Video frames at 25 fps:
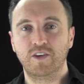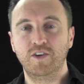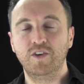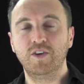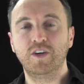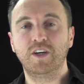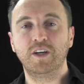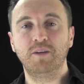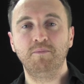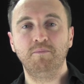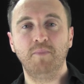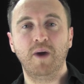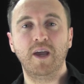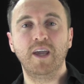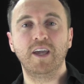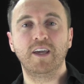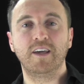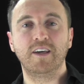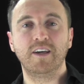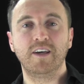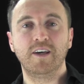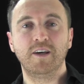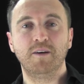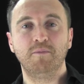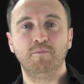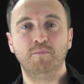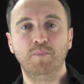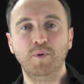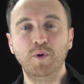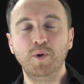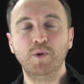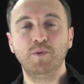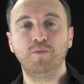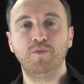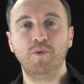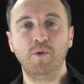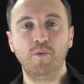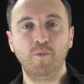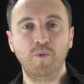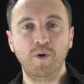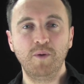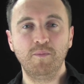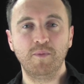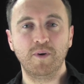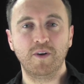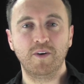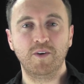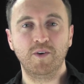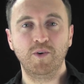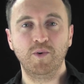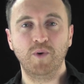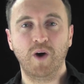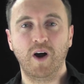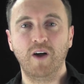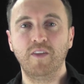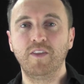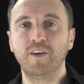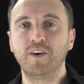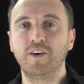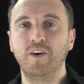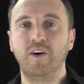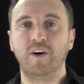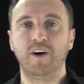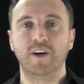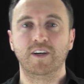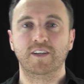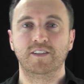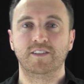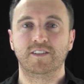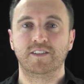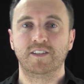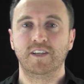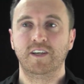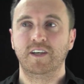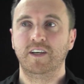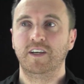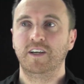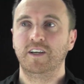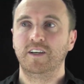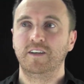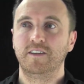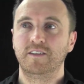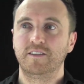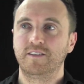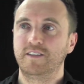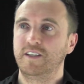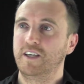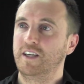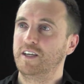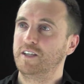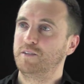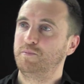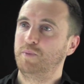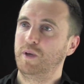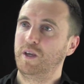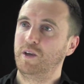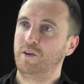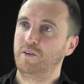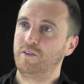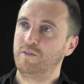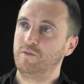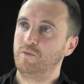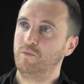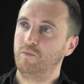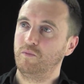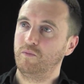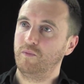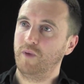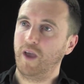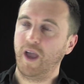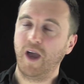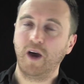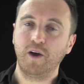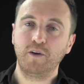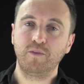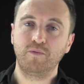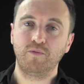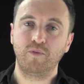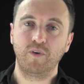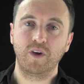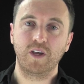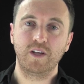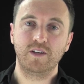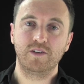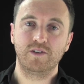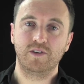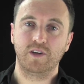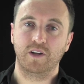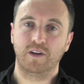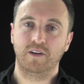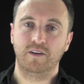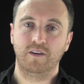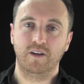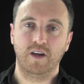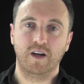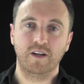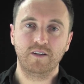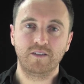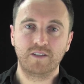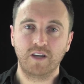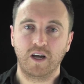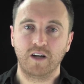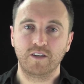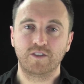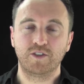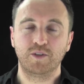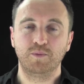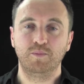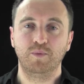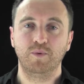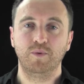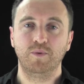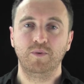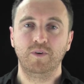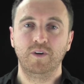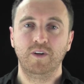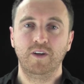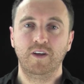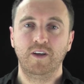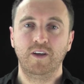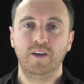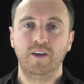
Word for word: So you can make beautiful women who other guys see as being out of reach and untouchable.